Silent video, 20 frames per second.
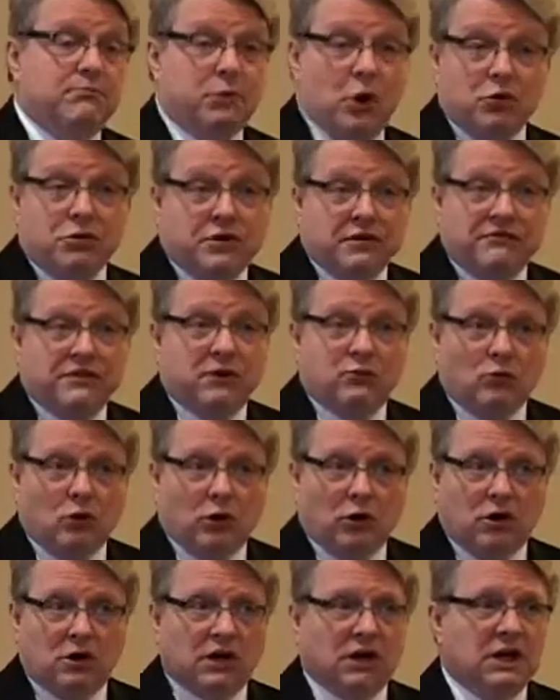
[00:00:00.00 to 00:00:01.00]
Both of them
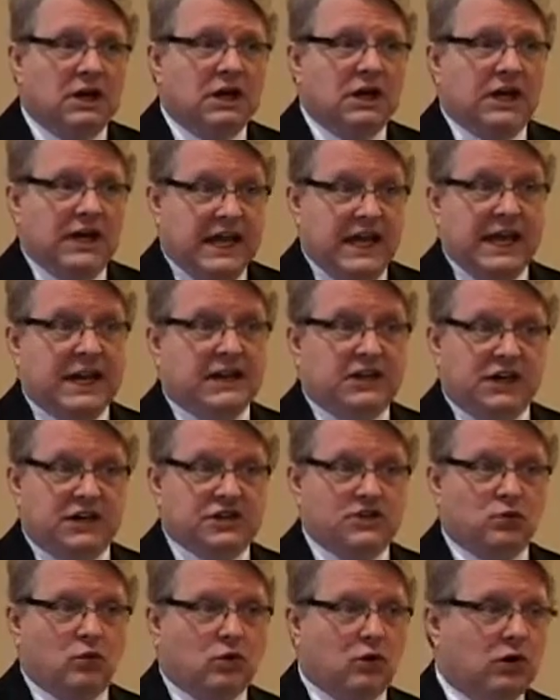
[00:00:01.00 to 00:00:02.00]
work. E
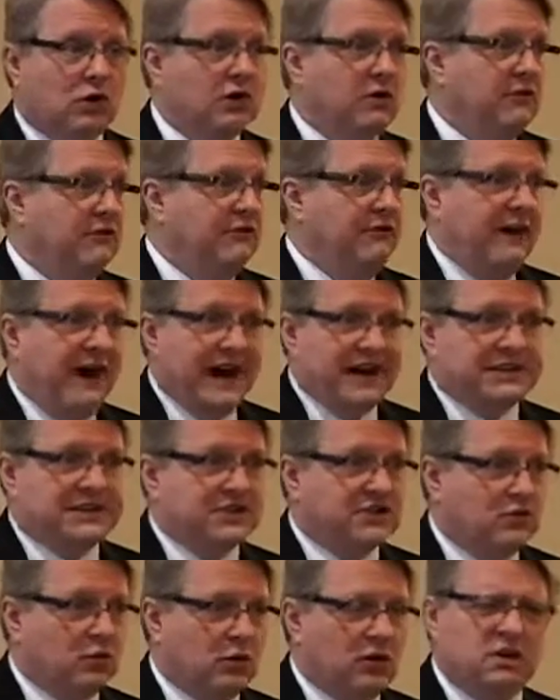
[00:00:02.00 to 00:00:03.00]
does work.
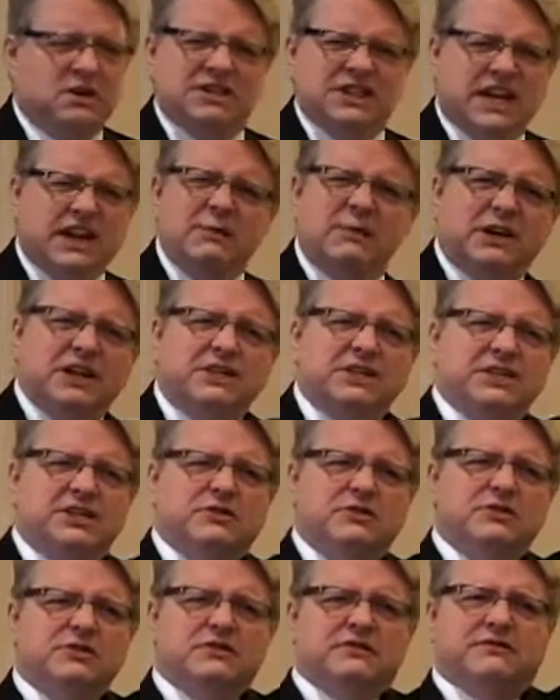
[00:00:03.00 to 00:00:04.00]
Faxes work. Does anybody
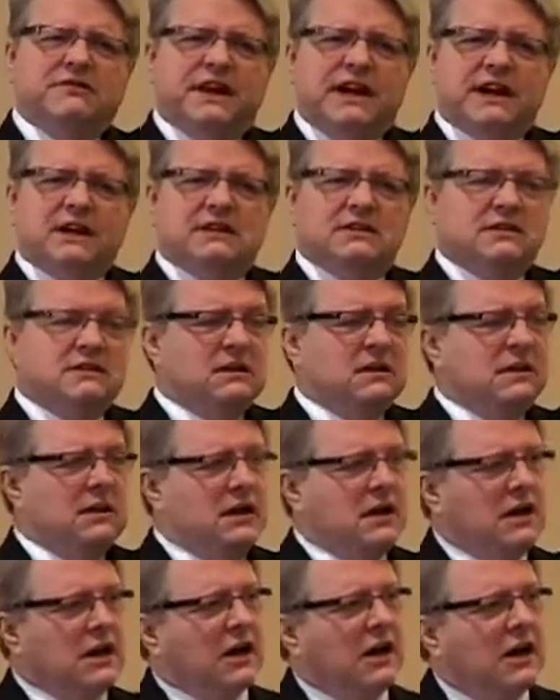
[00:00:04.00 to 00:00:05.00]
still use a fax?
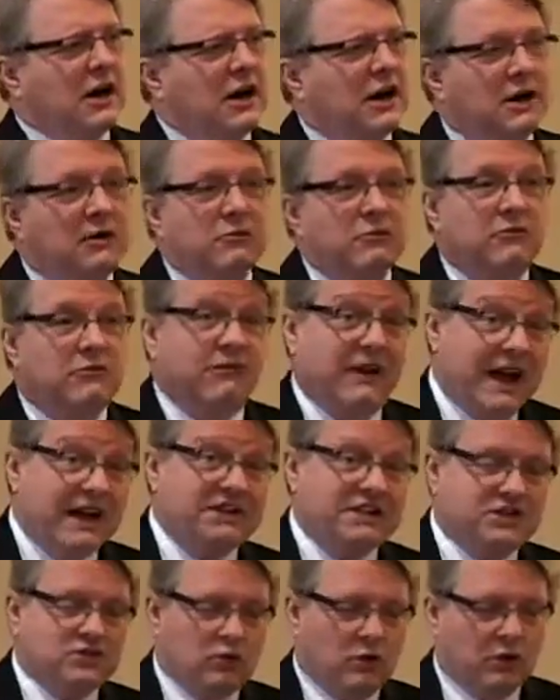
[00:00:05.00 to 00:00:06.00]

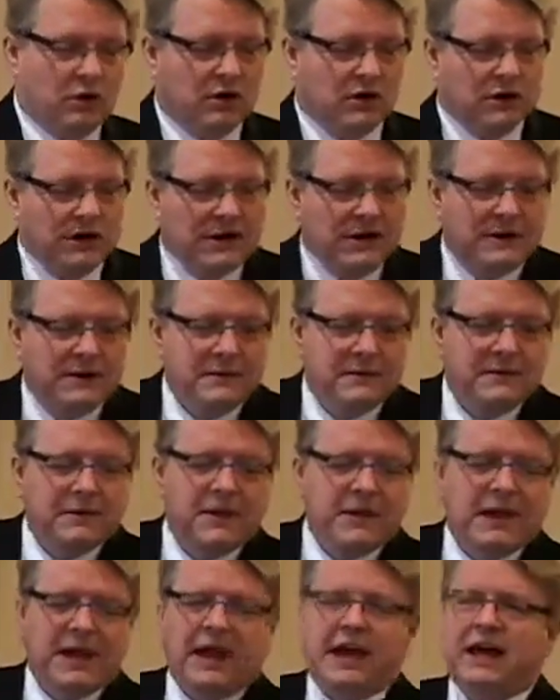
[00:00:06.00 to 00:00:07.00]
Faxes work.
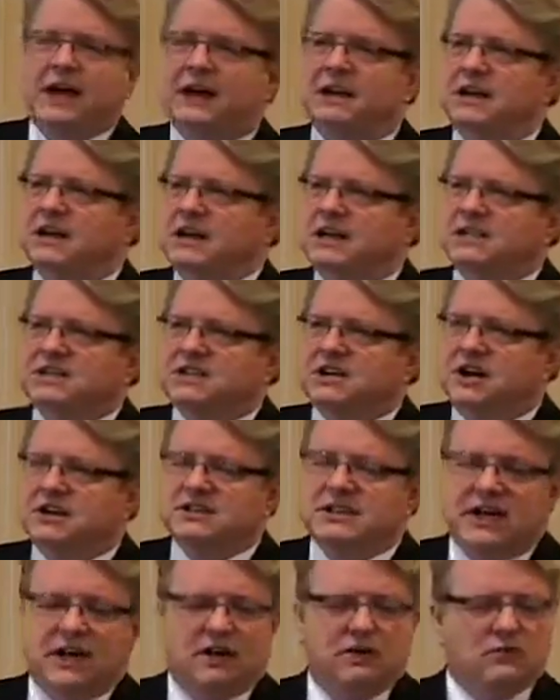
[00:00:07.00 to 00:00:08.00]
And it
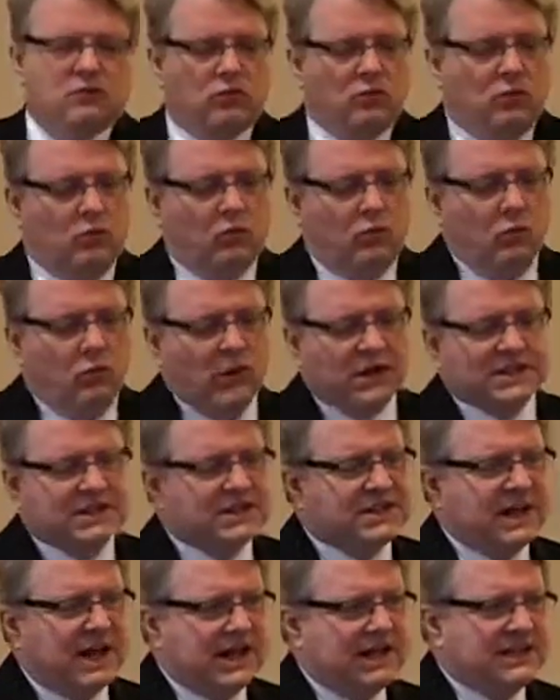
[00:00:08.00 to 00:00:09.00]
starts out, one
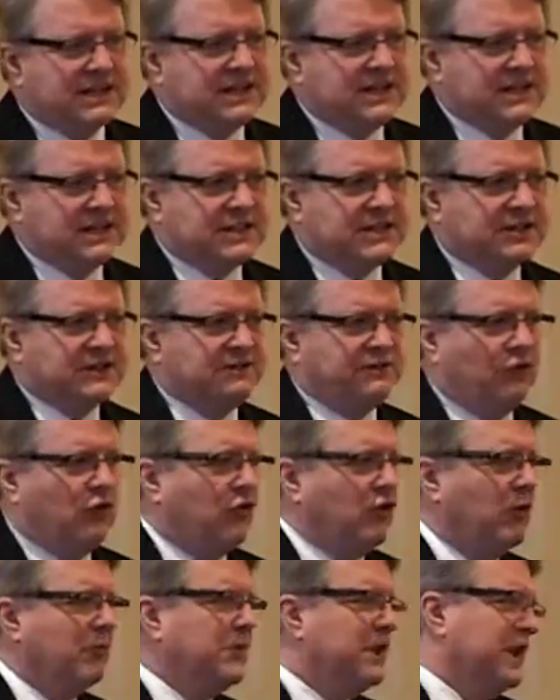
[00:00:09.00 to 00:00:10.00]
side sends the
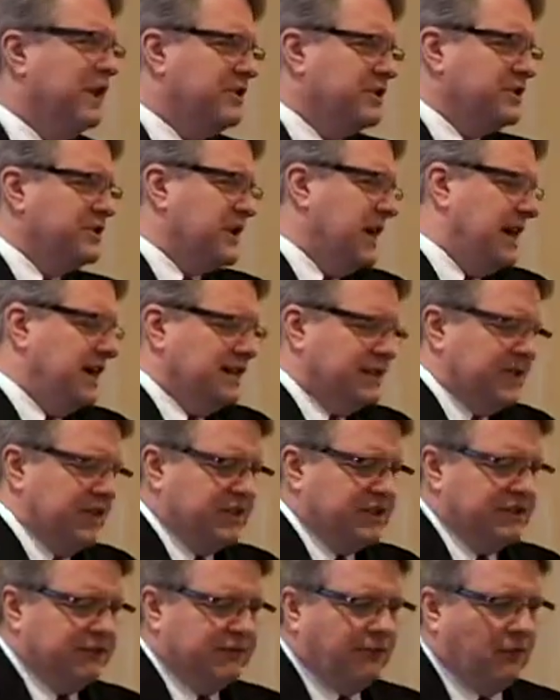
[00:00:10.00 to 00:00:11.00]
form, the other side
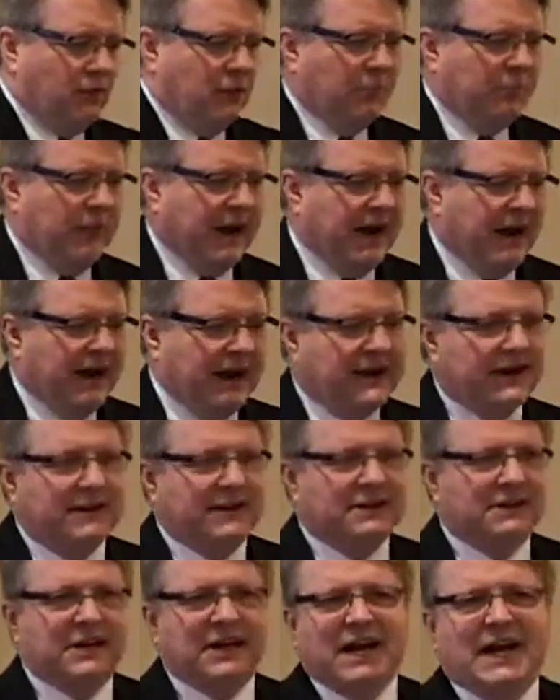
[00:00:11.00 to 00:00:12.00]
sends a form back,
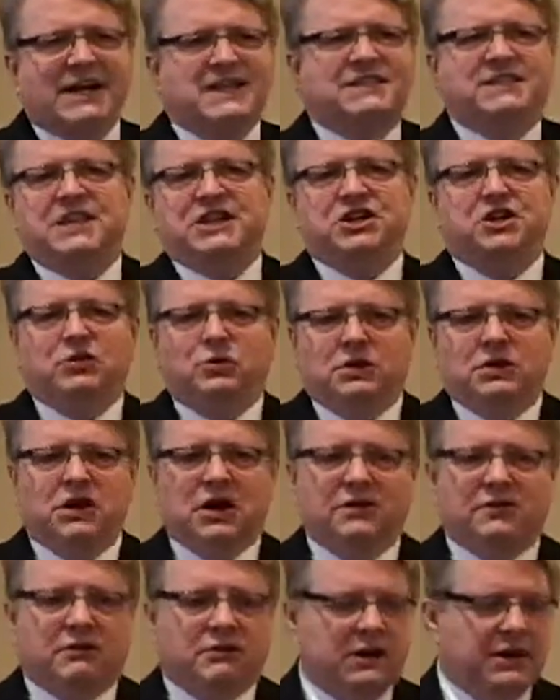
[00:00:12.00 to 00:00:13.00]
and then I send you
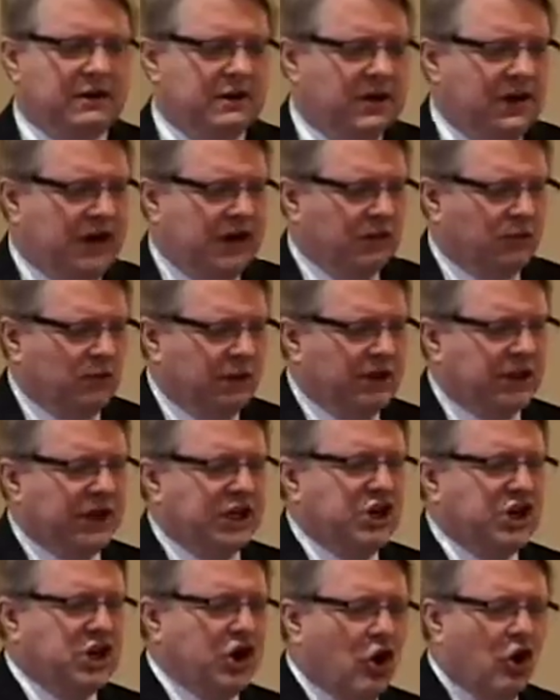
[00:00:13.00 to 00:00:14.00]
another, and really
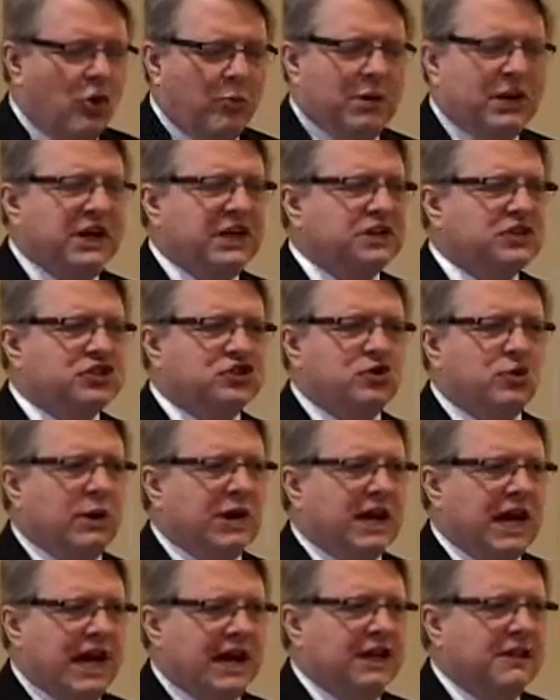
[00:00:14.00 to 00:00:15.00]
nobody is
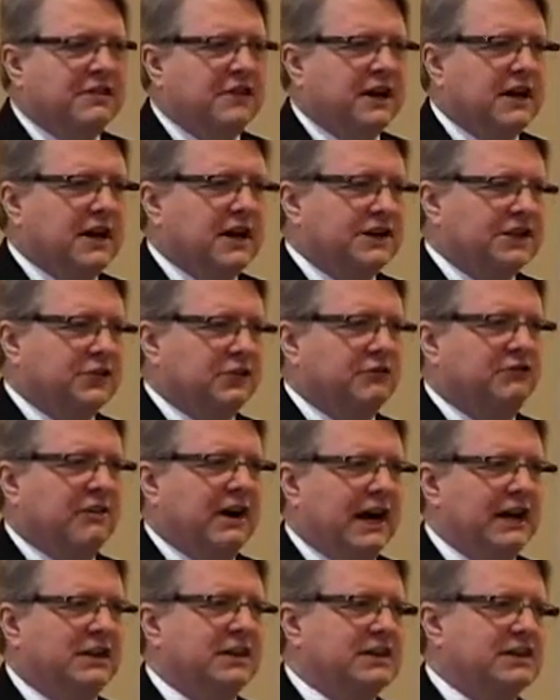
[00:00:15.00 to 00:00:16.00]
doing anything until
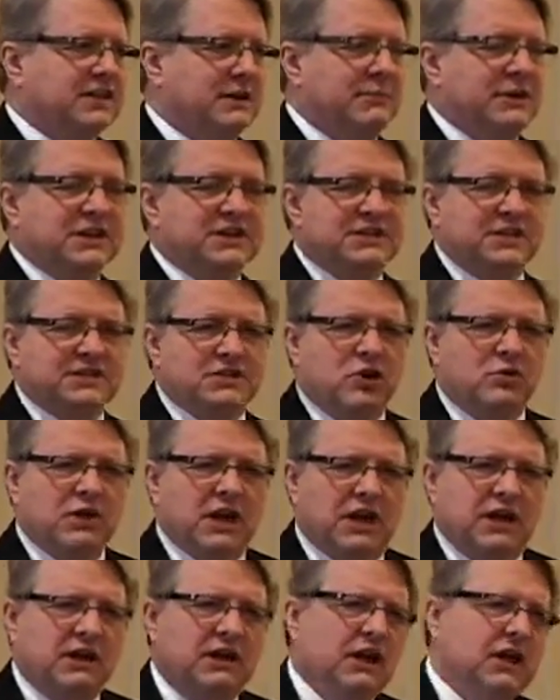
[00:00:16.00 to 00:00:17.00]
finally somebody says,
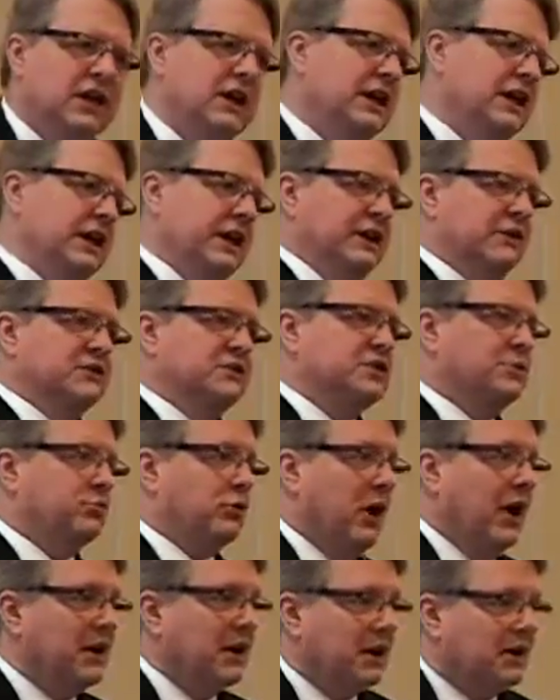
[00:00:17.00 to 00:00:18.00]
okay, here's the
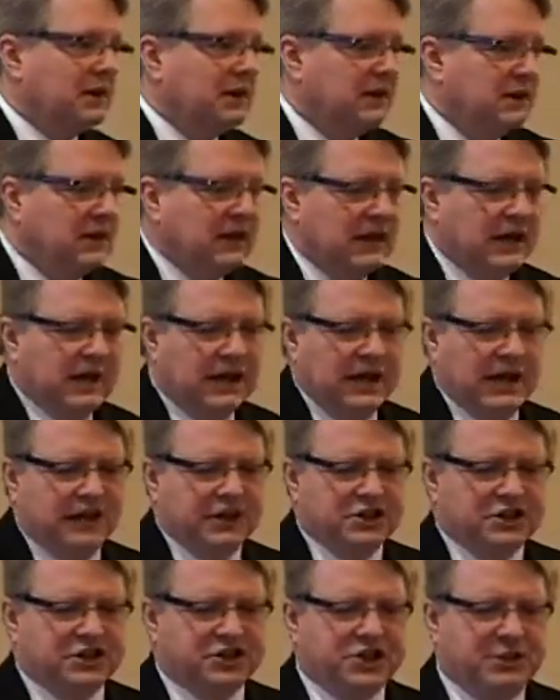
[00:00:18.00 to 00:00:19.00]
product.
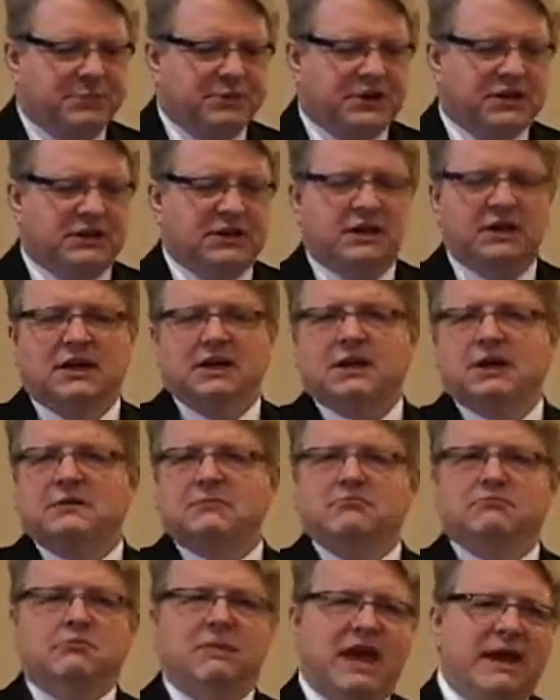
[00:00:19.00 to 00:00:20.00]
And you ship it,
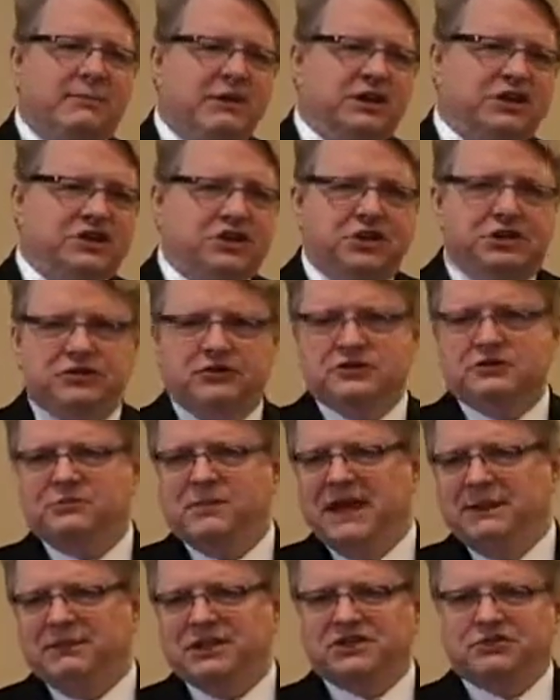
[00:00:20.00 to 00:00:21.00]
maybe it's used,
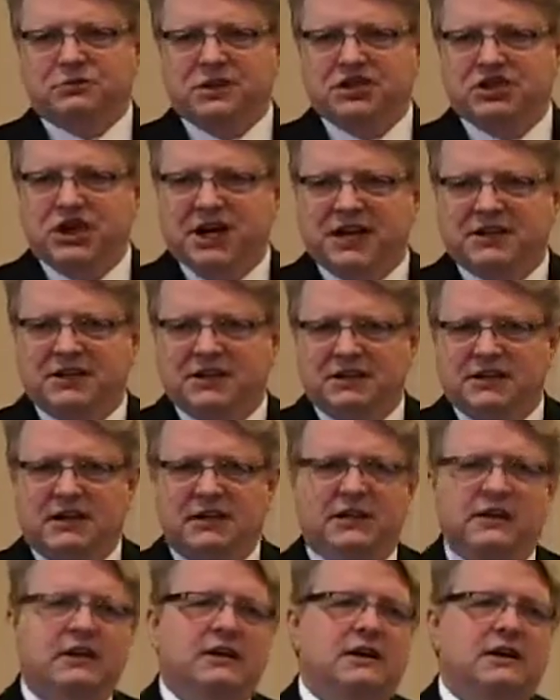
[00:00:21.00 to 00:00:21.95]
maybe it's rejected.